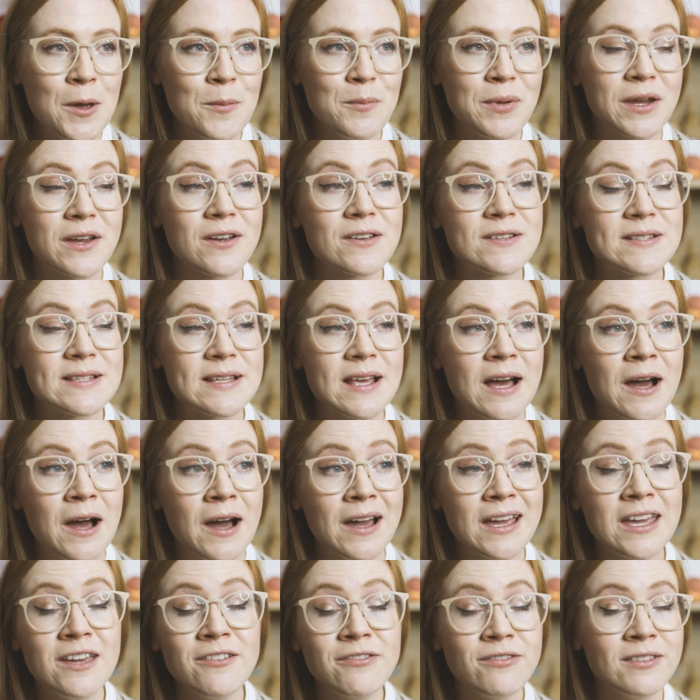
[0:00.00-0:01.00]
Because
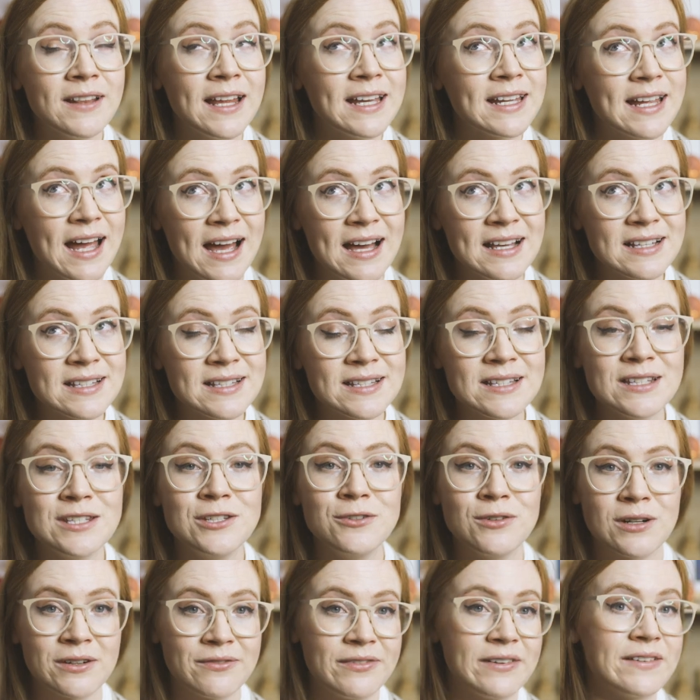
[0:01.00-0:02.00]
if like us,
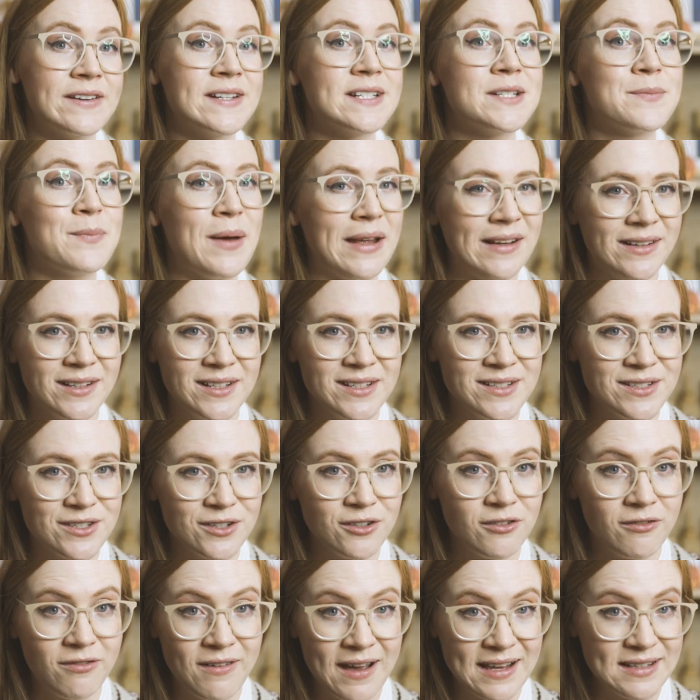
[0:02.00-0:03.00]
you are very dependent
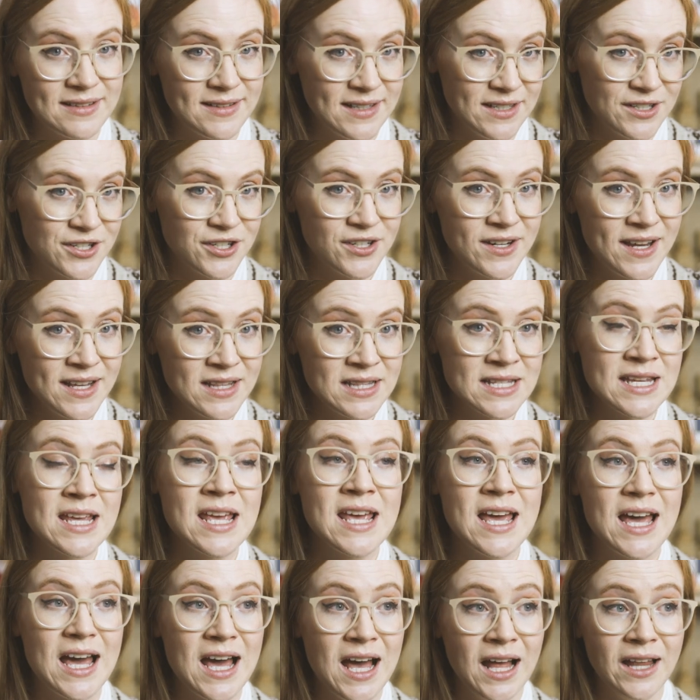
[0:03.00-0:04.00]
on fast internet,
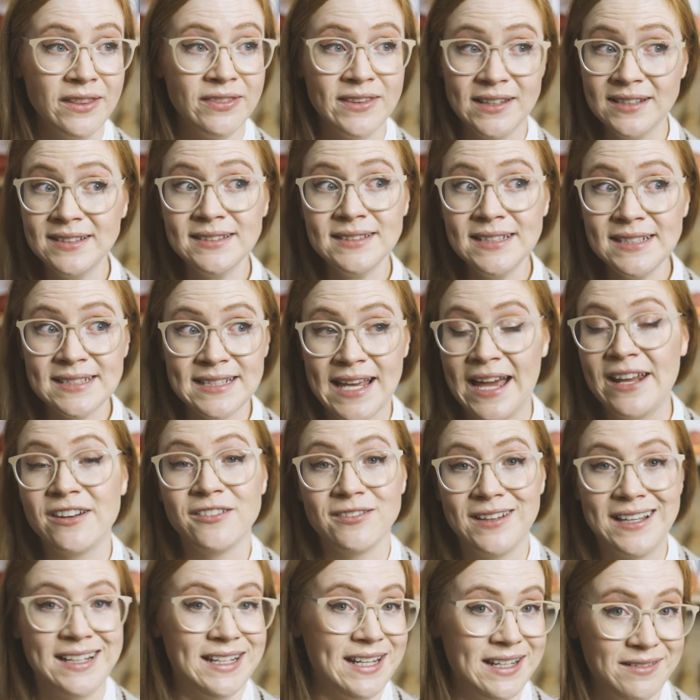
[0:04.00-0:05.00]
this is kind
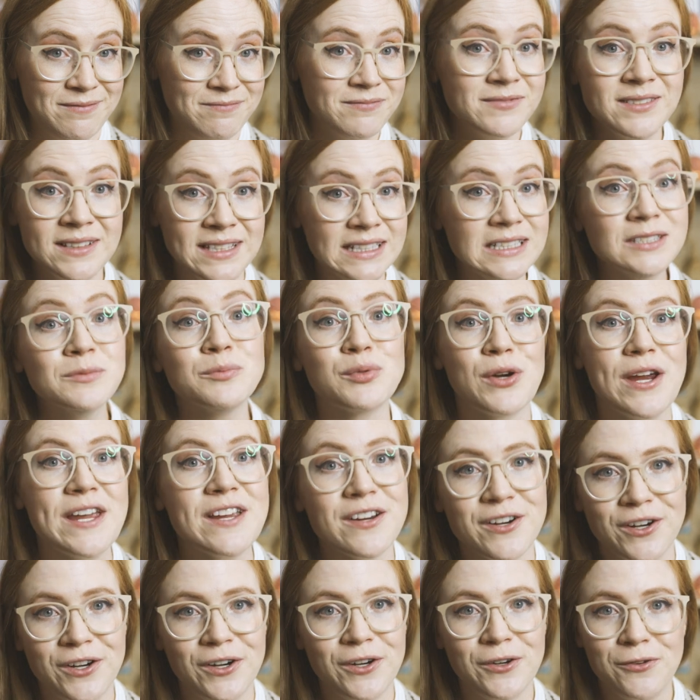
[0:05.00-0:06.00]
of like a deal
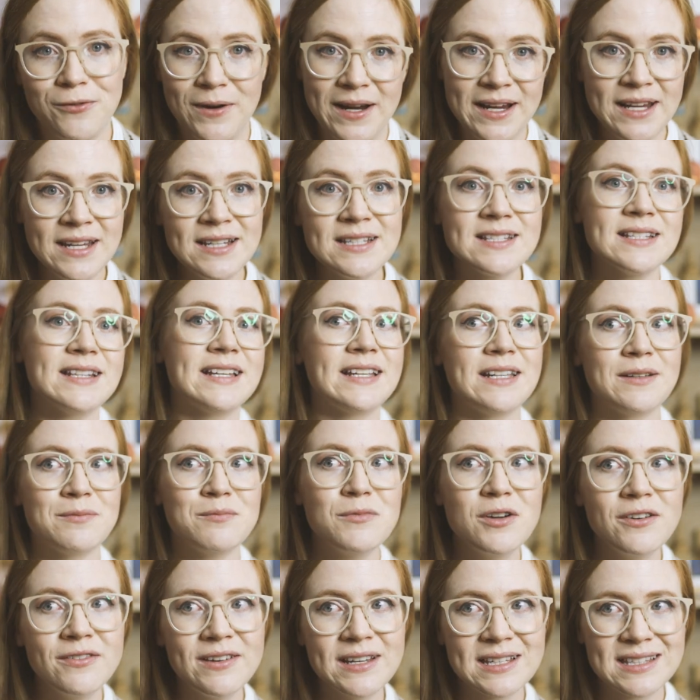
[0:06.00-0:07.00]
breaker, right? Like
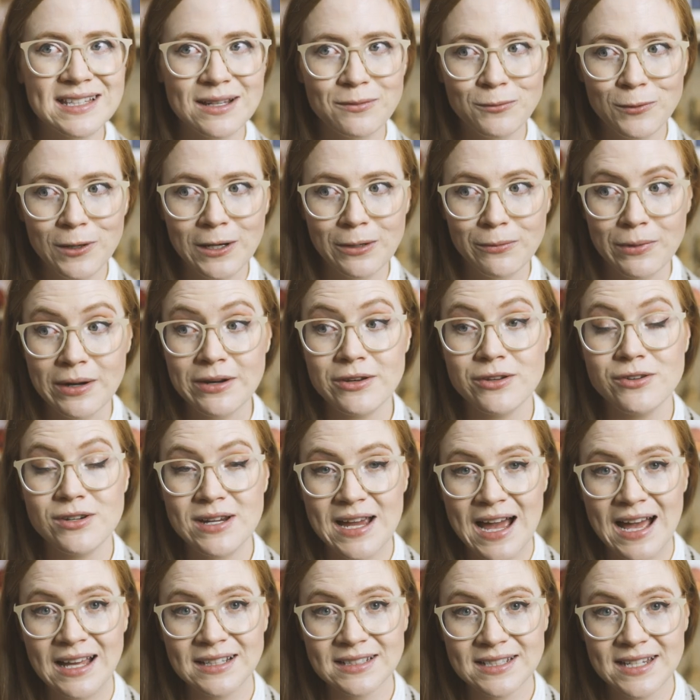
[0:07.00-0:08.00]
moving somewhere where you
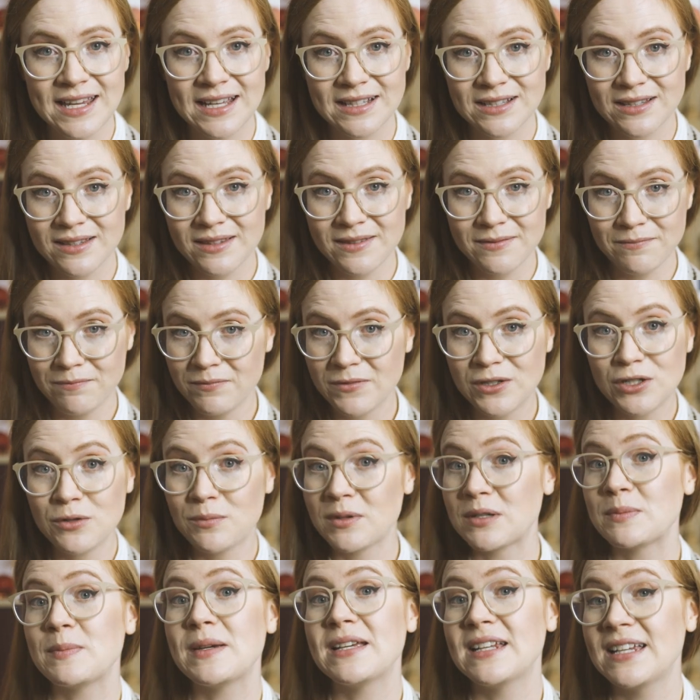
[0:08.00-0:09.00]
can't get
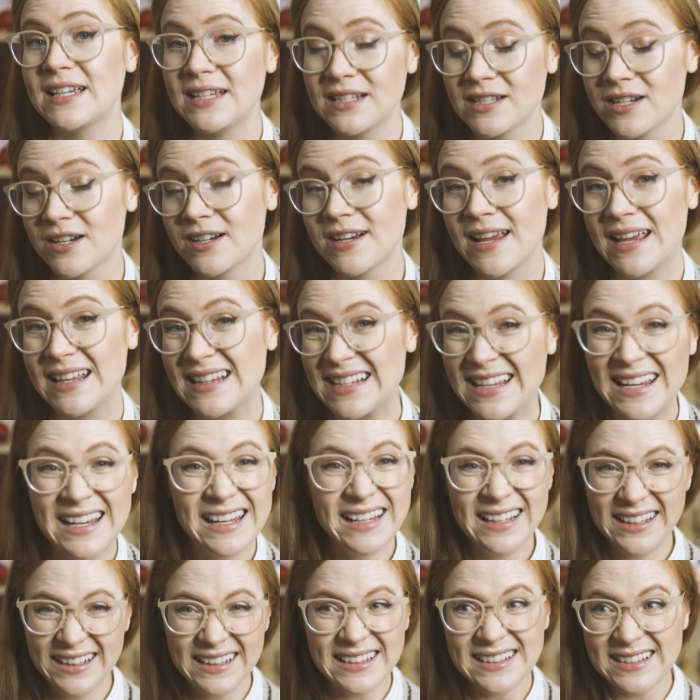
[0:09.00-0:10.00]
super speedy internet,
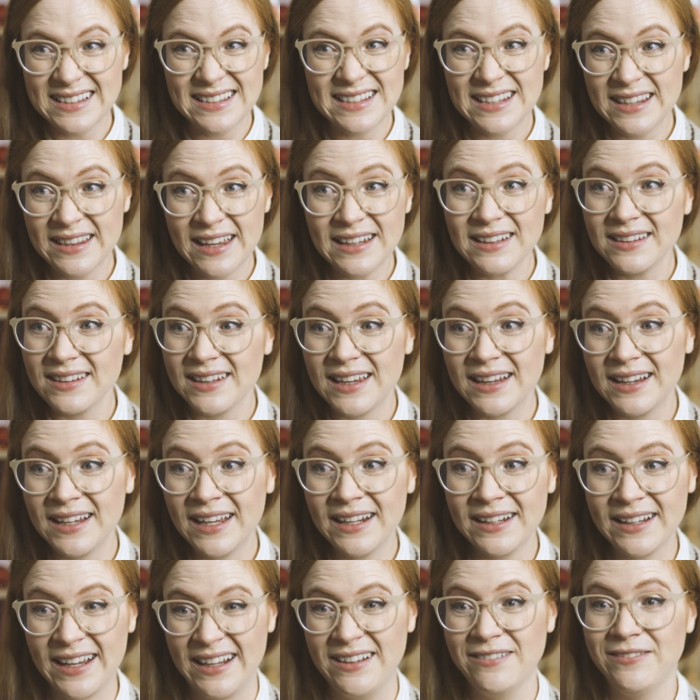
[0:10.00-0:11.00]
is that
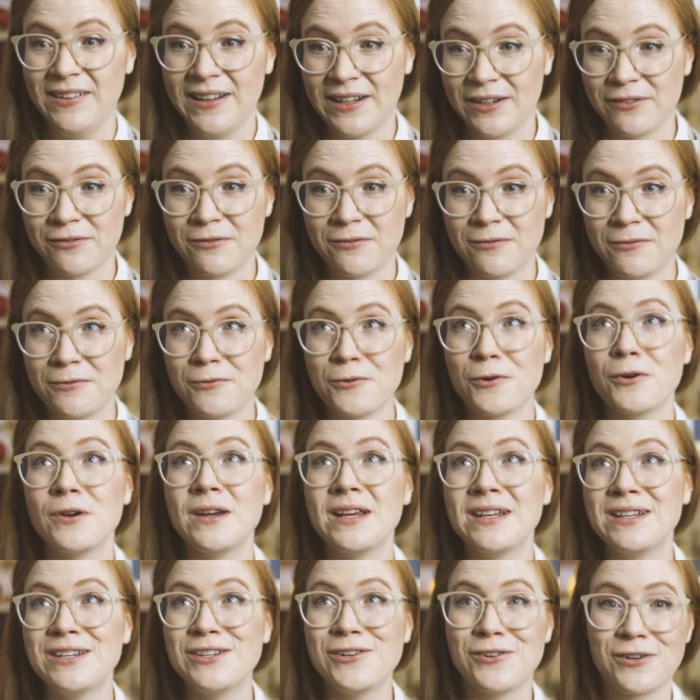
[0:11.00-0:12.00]
can kind of like
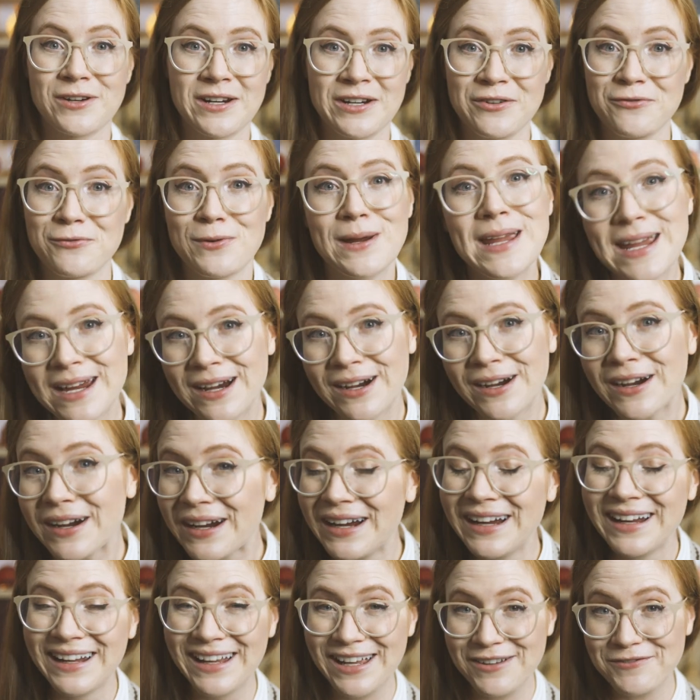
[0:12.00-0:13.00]
ruin your career
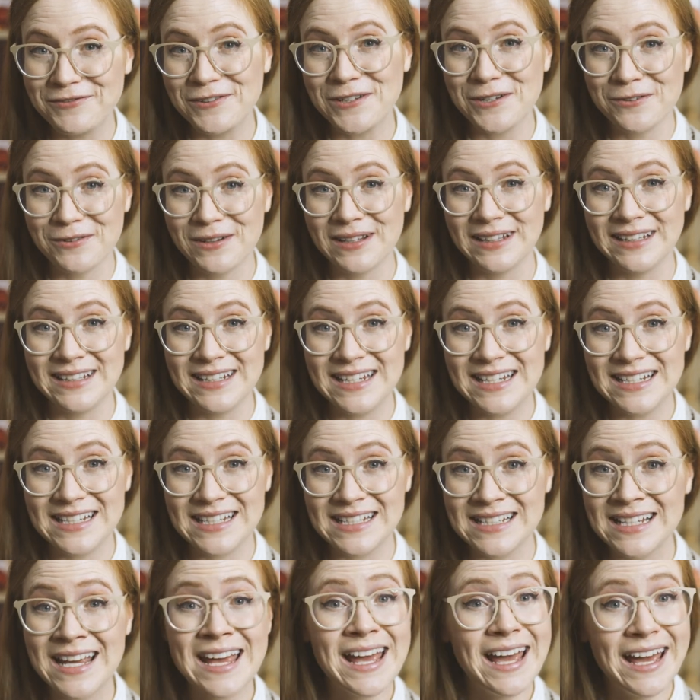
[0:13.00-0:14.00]
if you really need
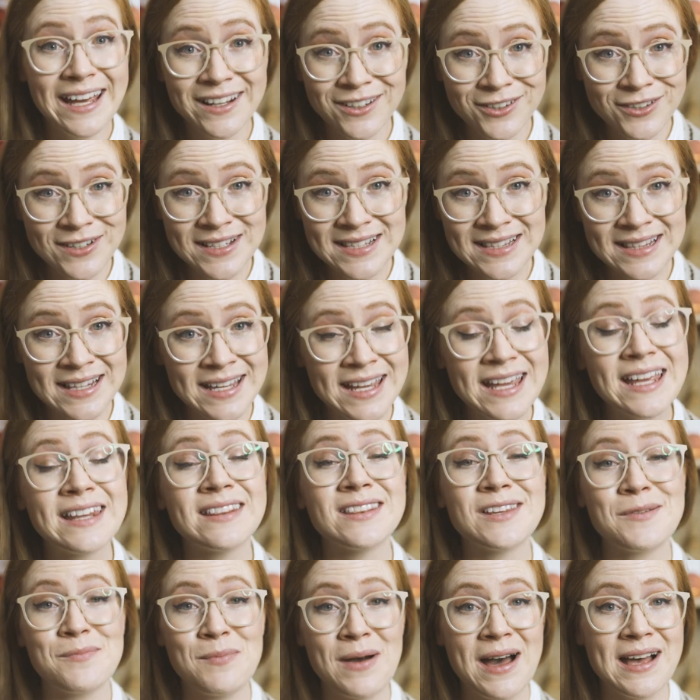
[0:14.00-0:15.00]
it. And honestly,
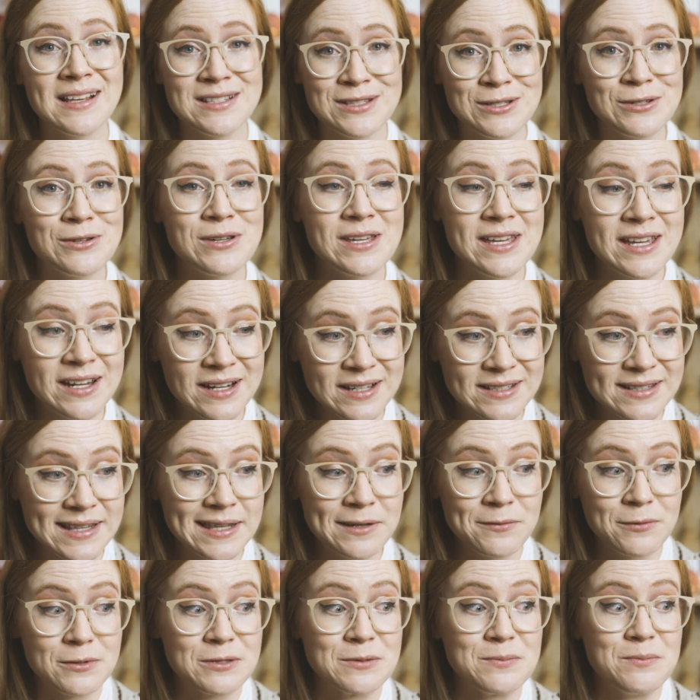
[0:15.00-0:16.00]
in the past 2 years,
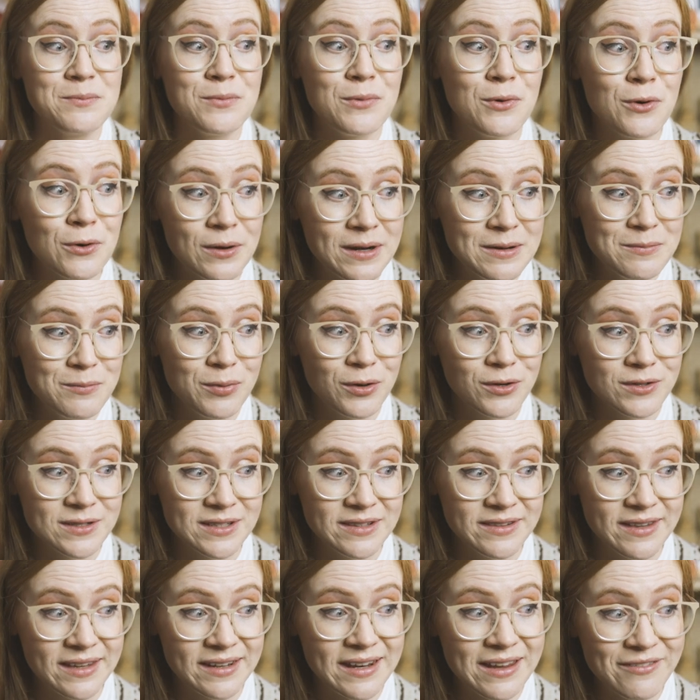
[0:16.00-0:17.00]
it was more
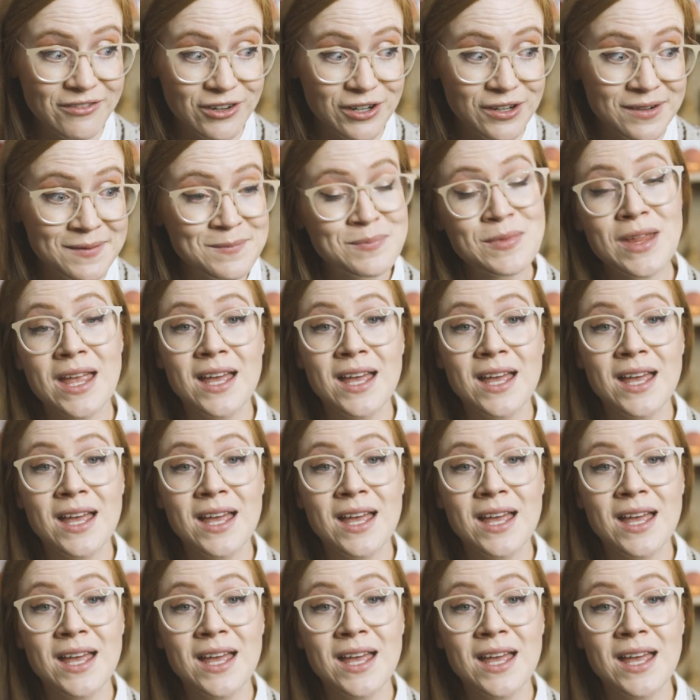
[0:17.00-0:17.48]
important than ever.